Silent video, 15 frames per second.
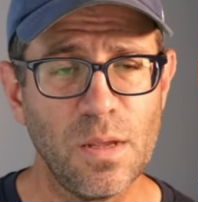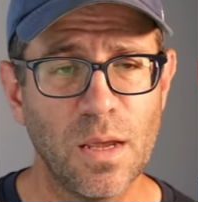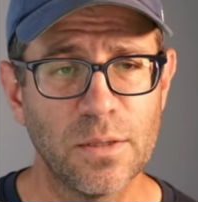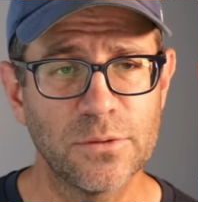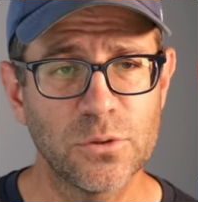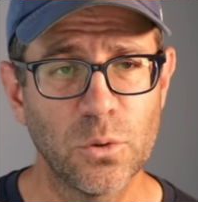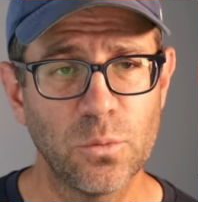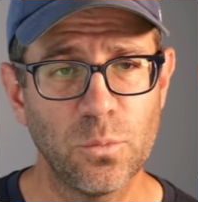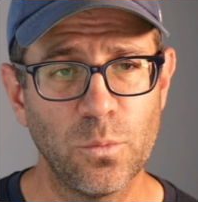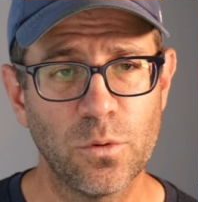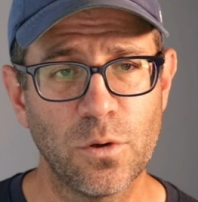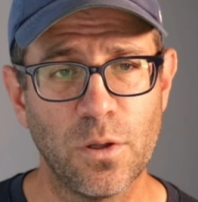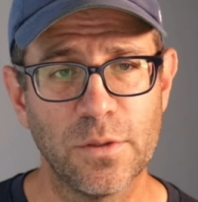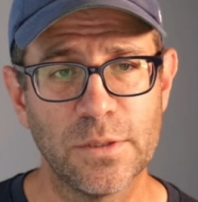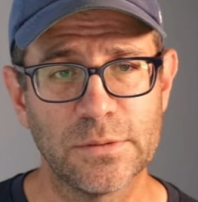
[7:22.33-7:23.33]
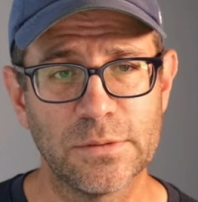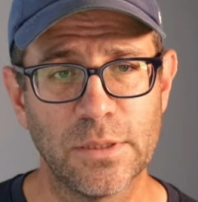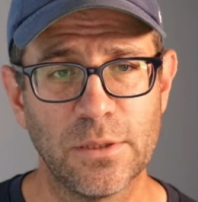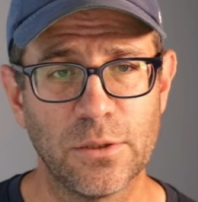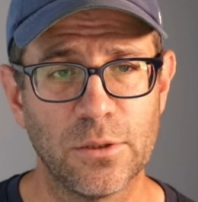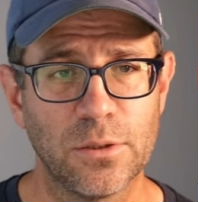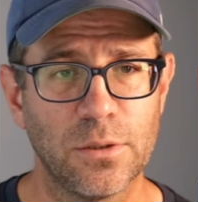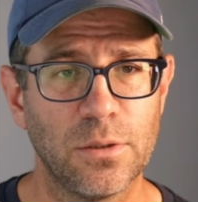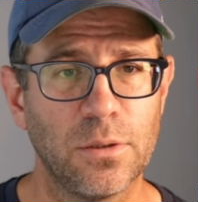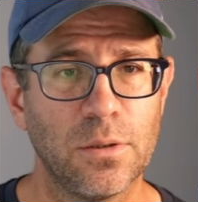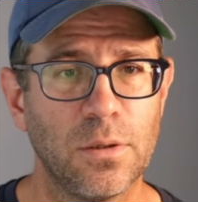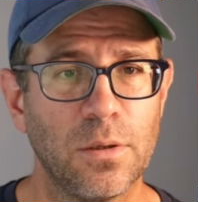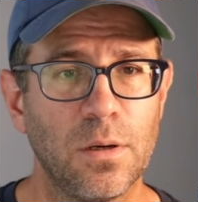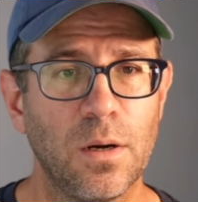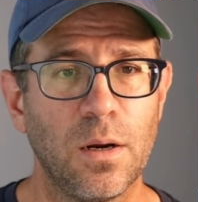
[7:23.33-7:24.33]
And so we'll call this inner
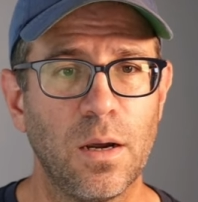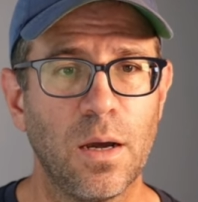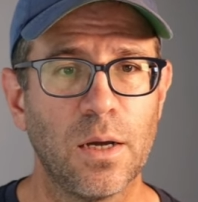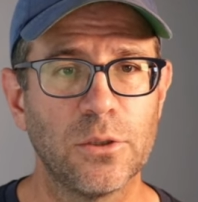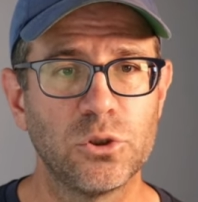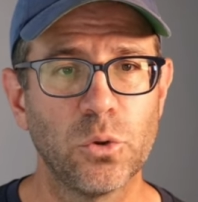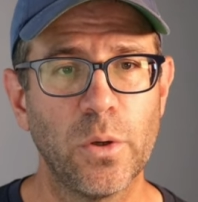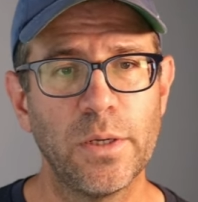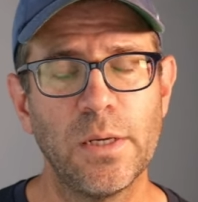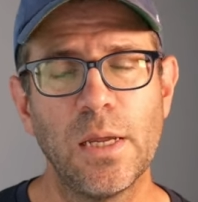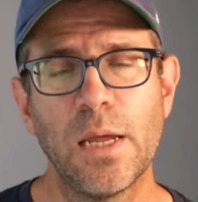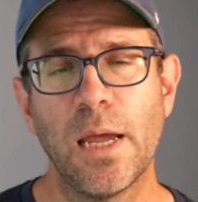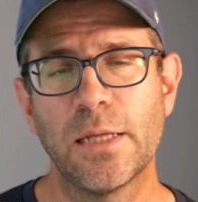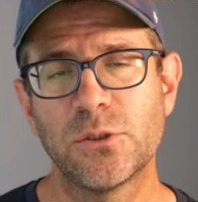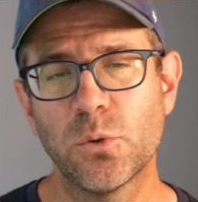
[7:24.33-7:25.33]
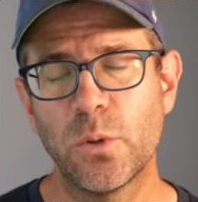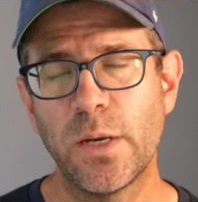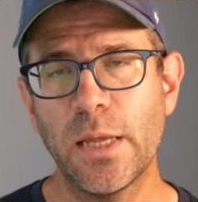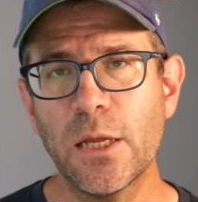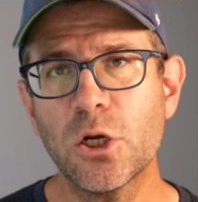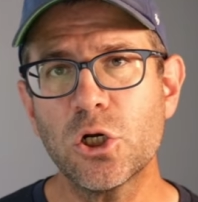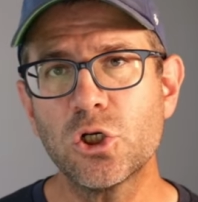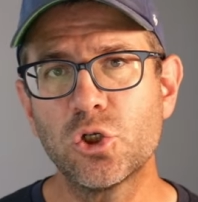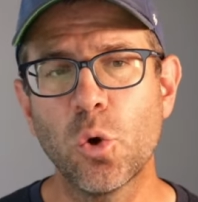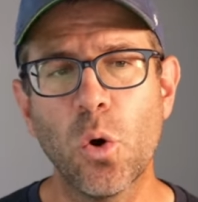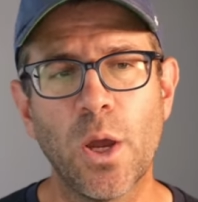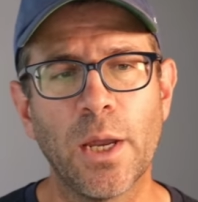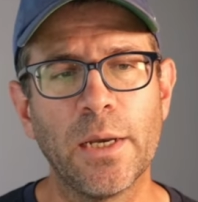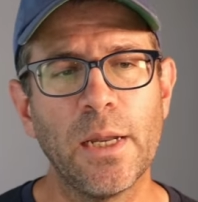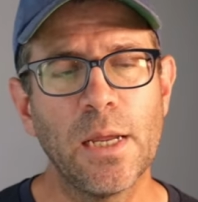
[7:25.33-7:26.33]
uh, join. And so an inner
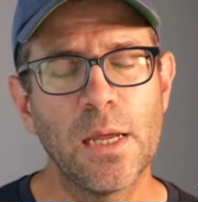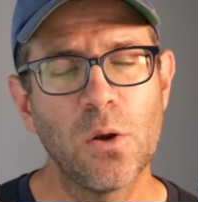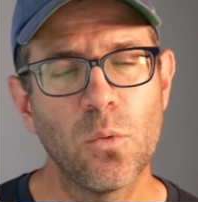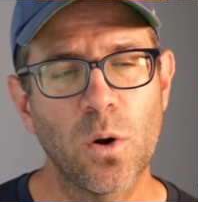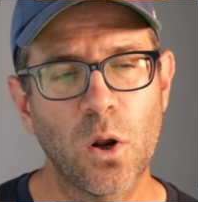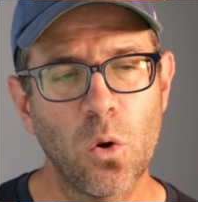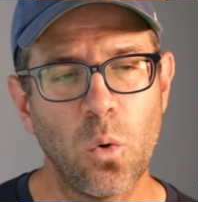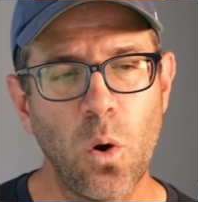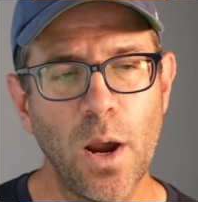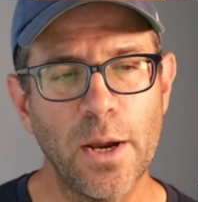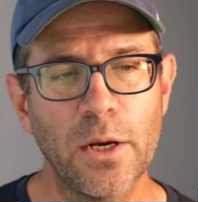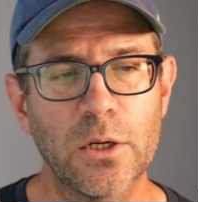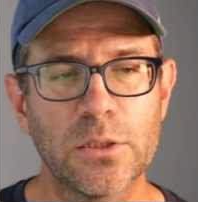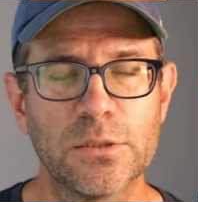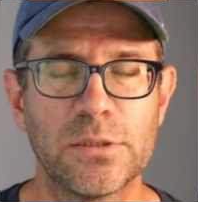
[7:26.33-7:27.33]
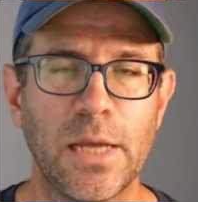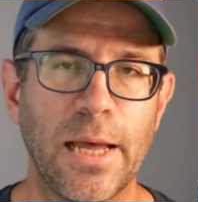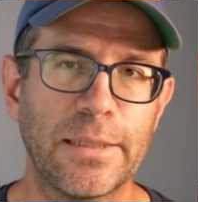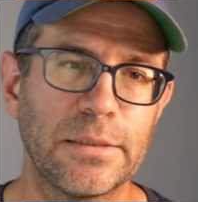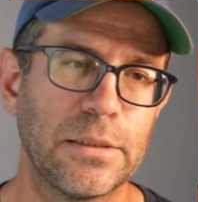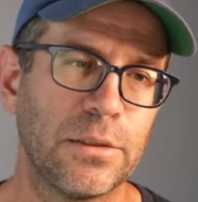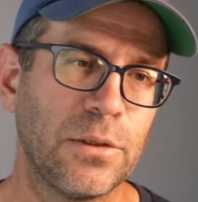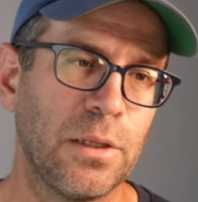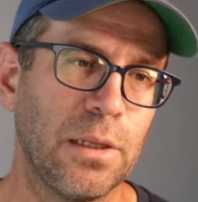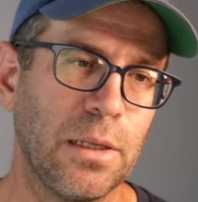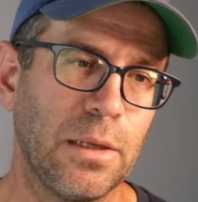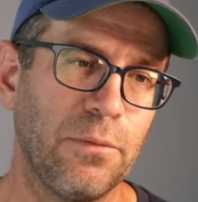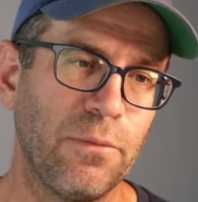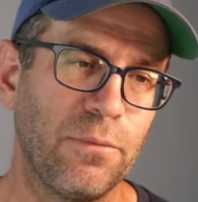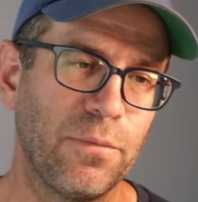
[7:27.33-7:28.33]
join requires that
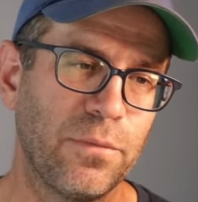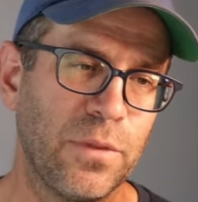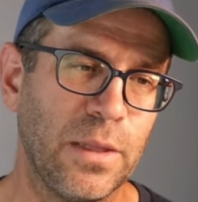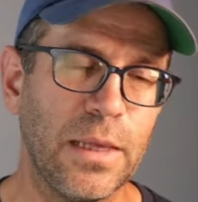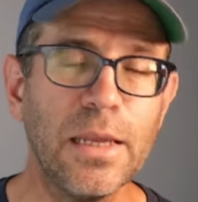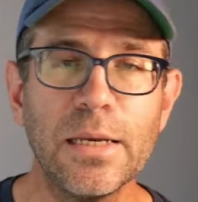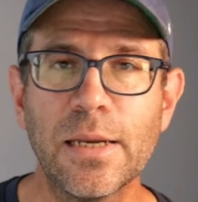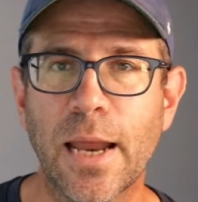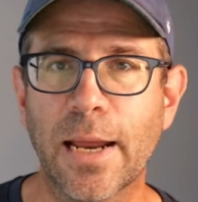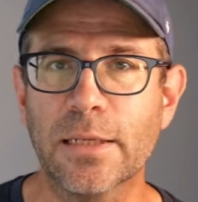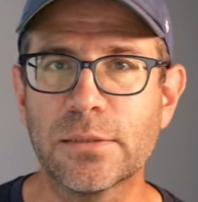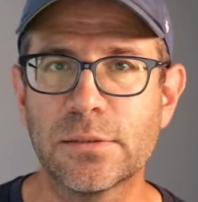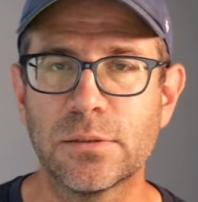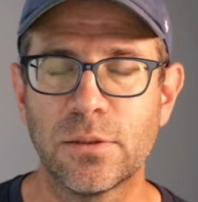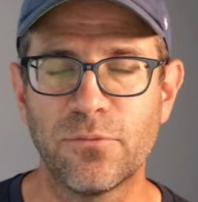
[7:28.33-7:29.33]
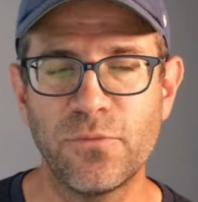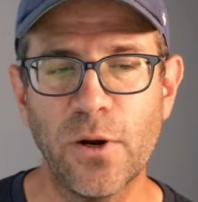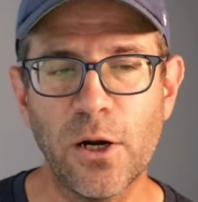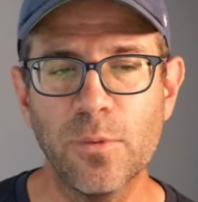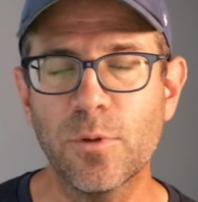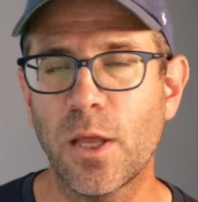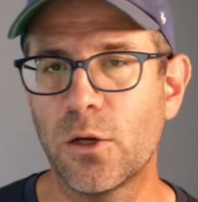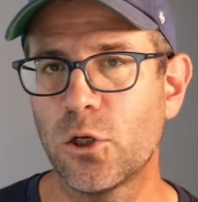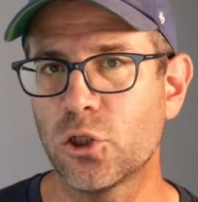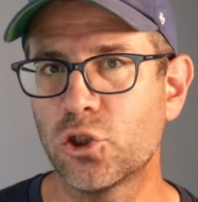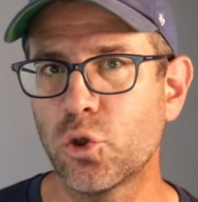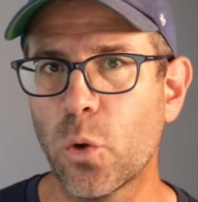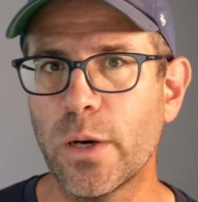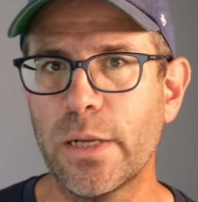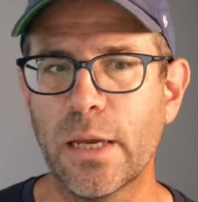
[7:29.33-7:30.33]
the, the index, the variable that you're
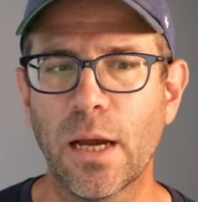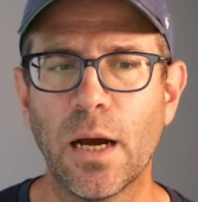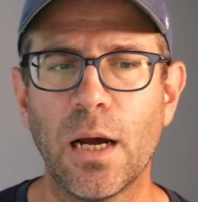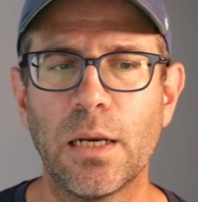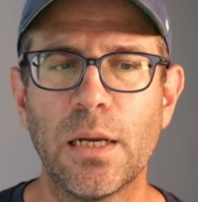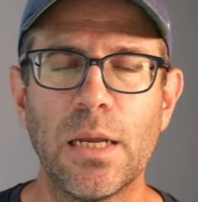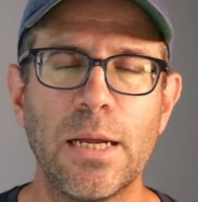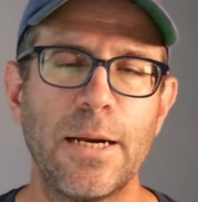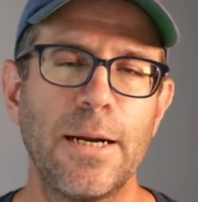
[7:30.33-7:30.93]
joining on,